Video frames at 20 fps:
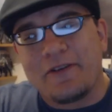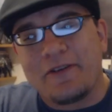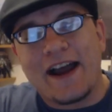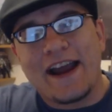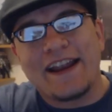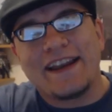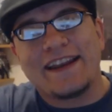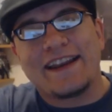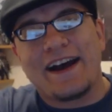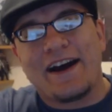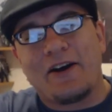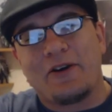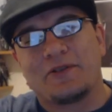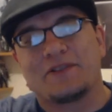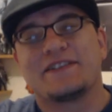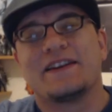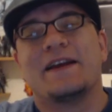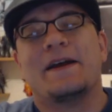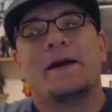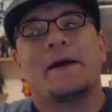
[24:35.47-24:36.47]
we find
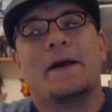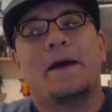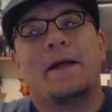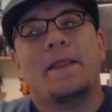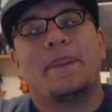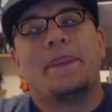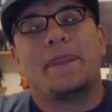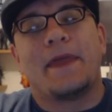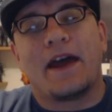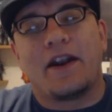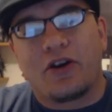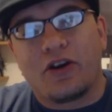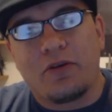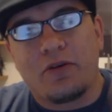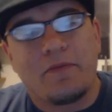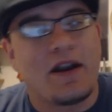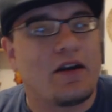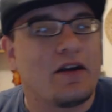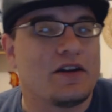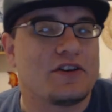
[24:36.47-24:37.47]
out that her
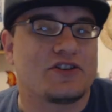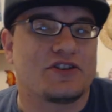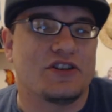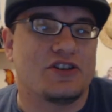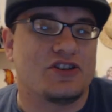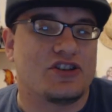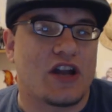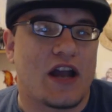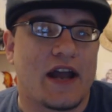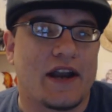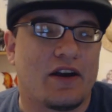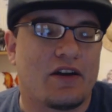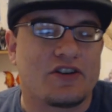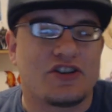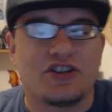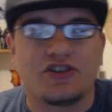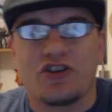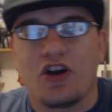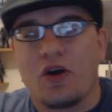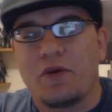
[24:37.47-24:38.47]
marriage to Jon Arryn,
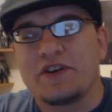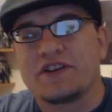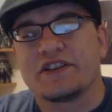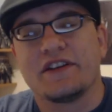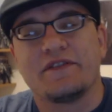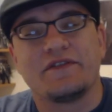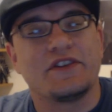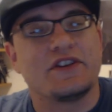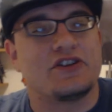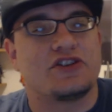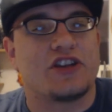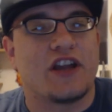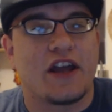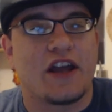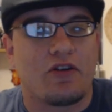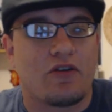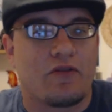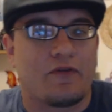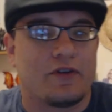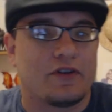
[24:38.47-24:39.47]
she's always lived in the
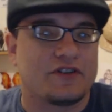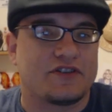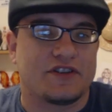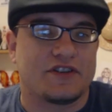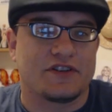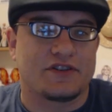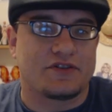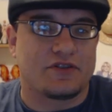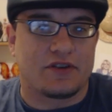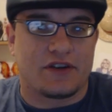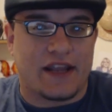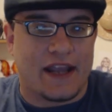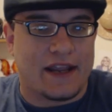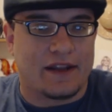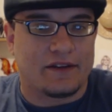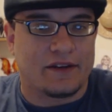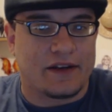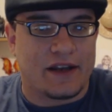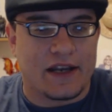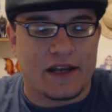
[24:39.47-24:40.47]
shadow of her sister
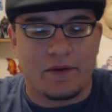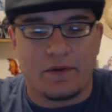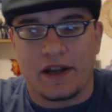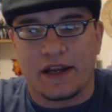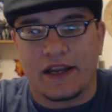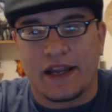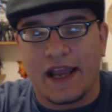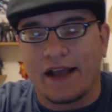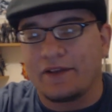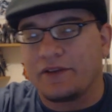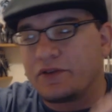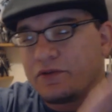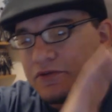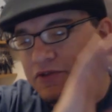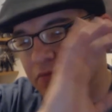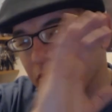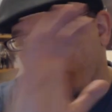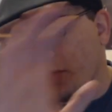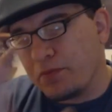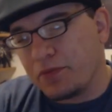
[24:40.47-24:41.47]
Catelyn anyway, Catelyn,
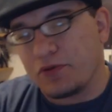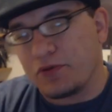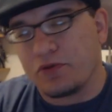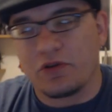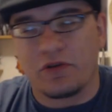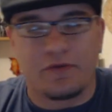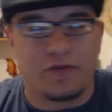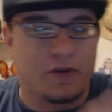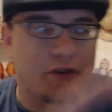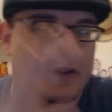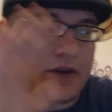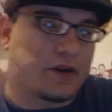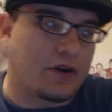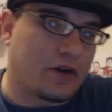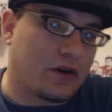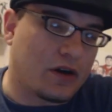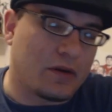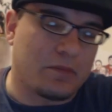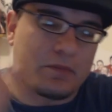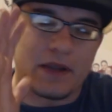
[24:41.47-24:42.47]
who's more beautiful than
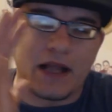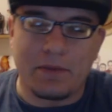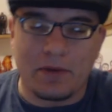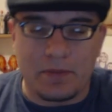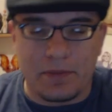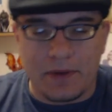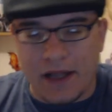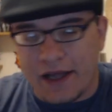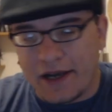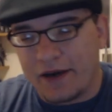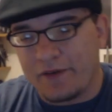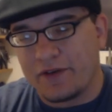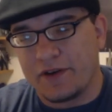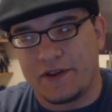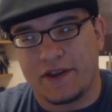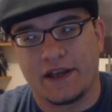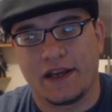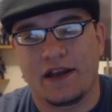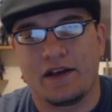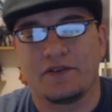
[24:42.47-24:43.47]
her and blah blah blah and
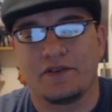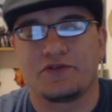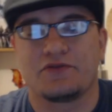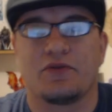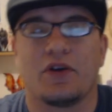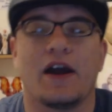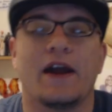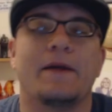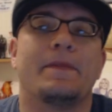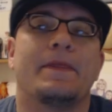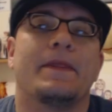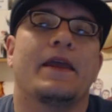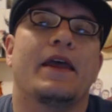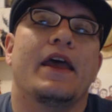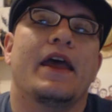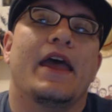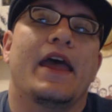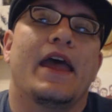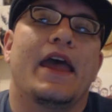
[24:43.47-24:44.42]
everything else, right?